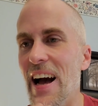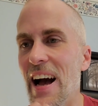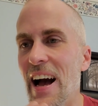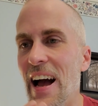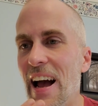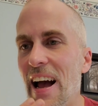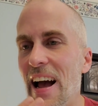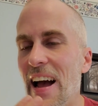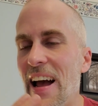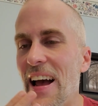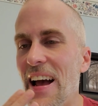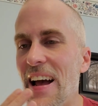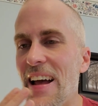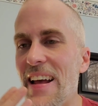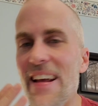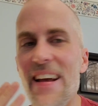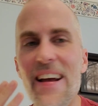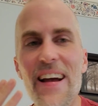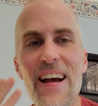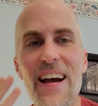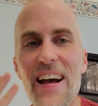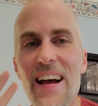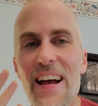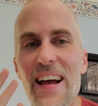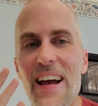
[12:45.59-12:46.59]
I, I
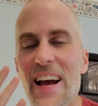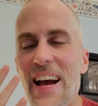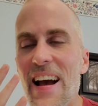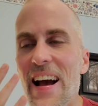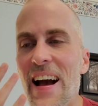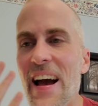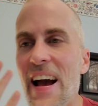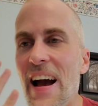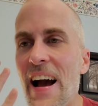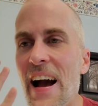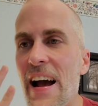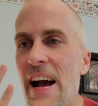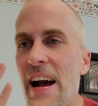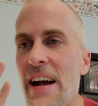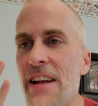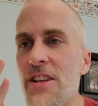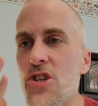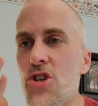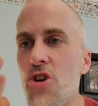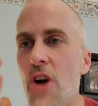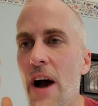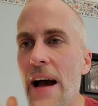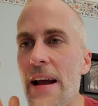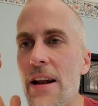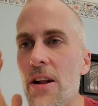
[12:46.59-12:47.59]
I, I
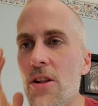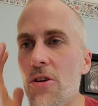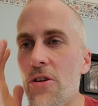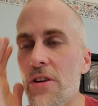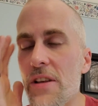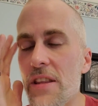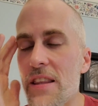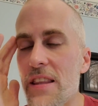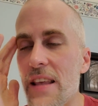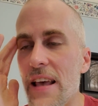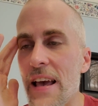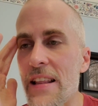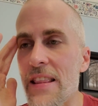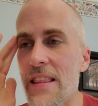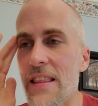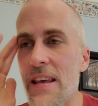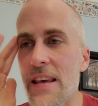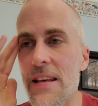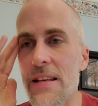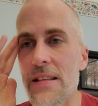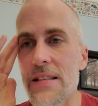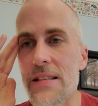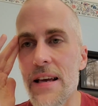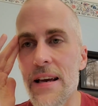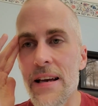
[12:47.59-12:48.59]
try to look at
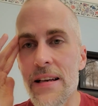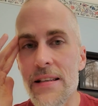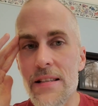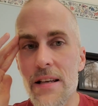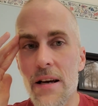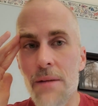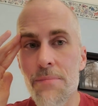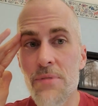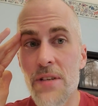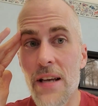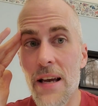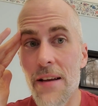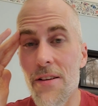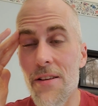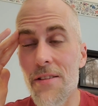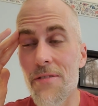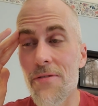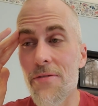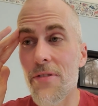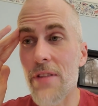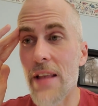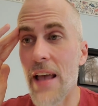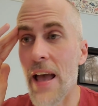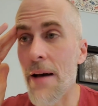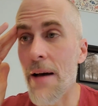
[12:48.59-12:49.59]
things as
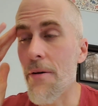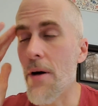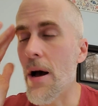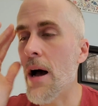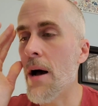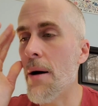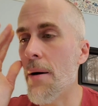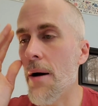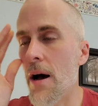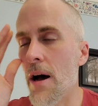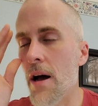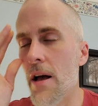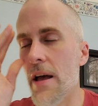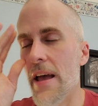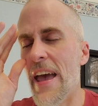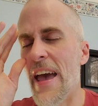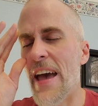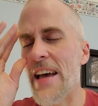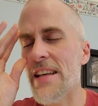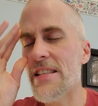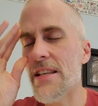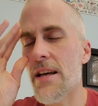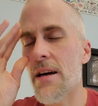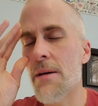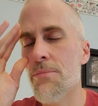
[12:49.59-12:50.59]
objective uh, uh, uh,
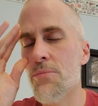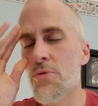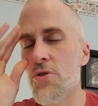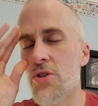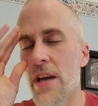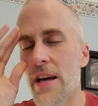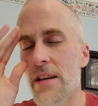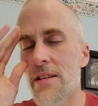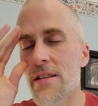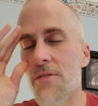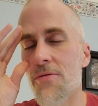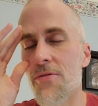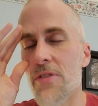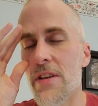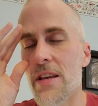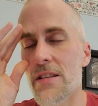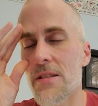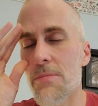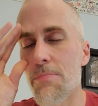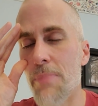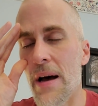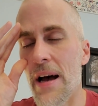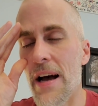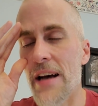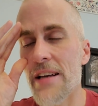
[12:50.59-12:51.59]
as objectively as
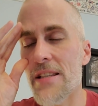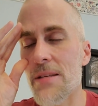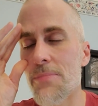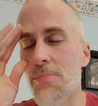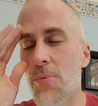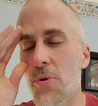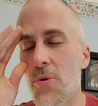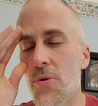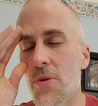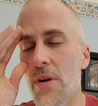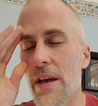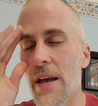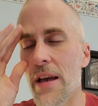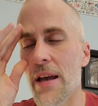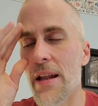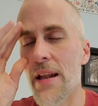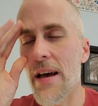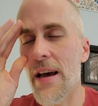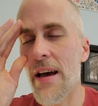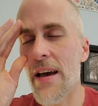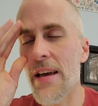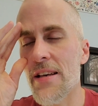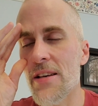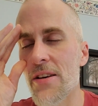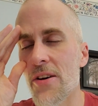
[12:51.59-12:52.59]
possible, and
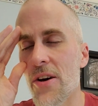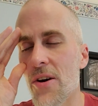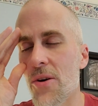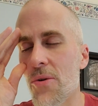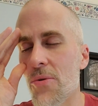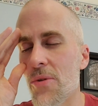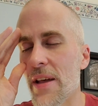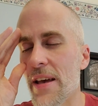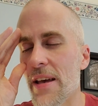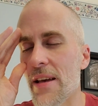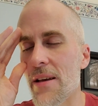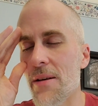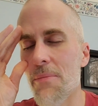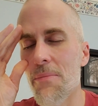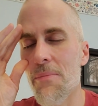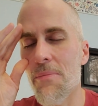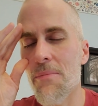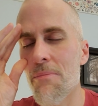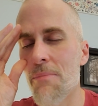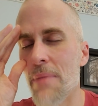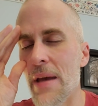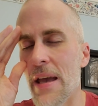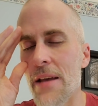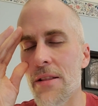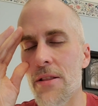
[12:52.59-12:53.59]
I go like,
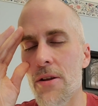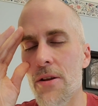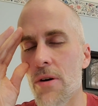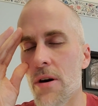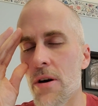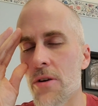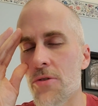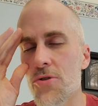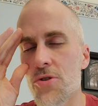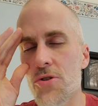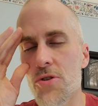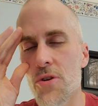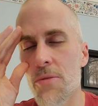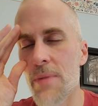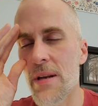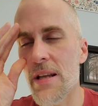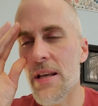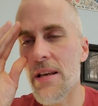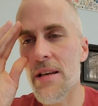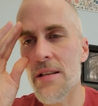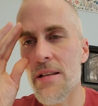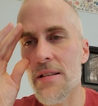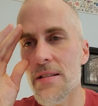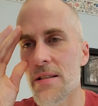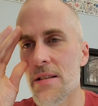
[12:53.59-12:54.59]
man, there are so many
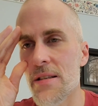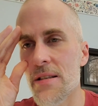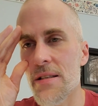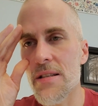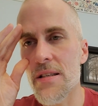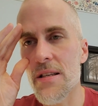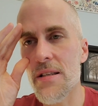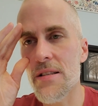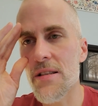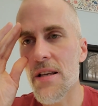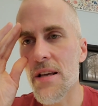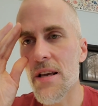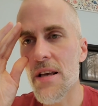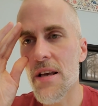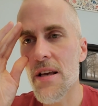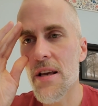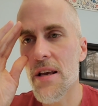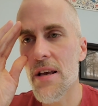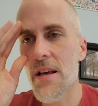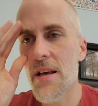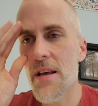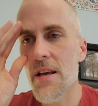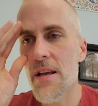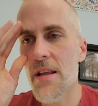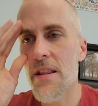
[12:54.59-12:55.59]
instances
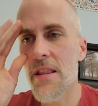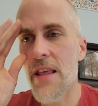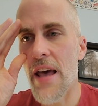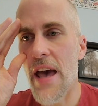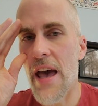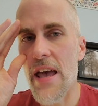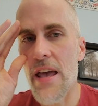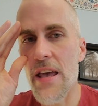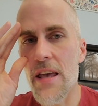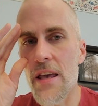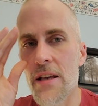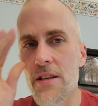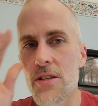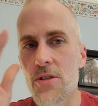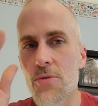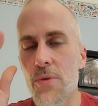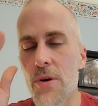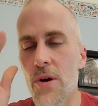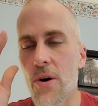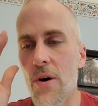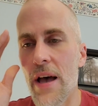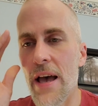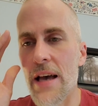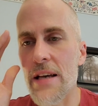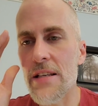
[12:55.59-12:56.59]
that
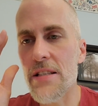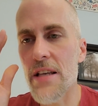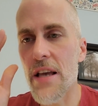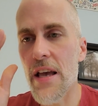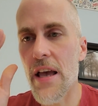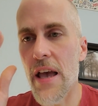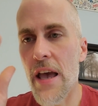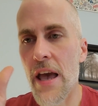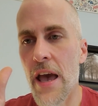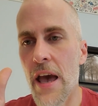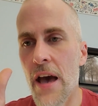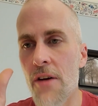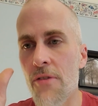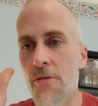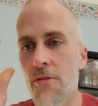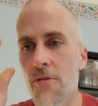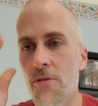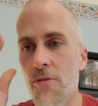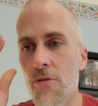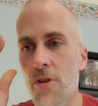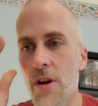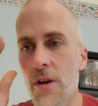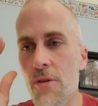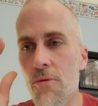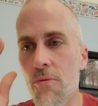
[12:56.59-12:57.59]
Israel has
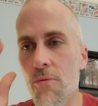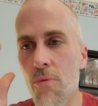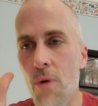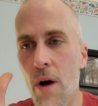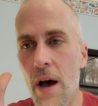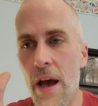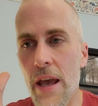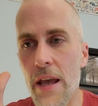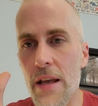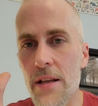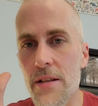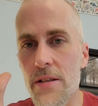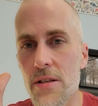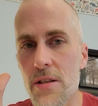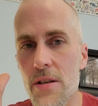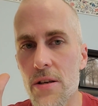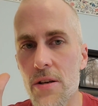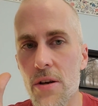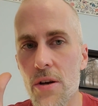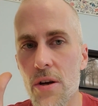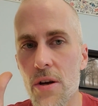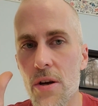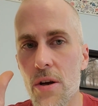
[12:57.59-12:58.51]
every right